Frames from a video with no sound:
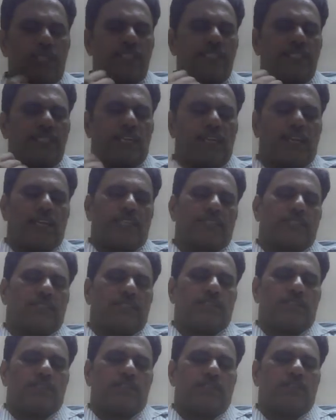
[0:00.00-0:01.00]
is the class?
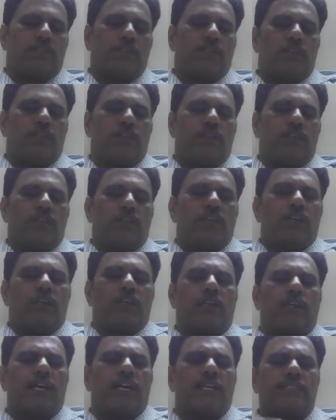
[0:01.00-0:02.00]

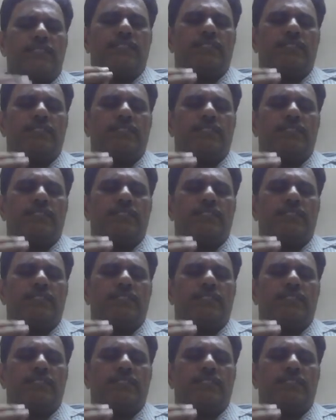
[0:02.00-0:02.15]
Class is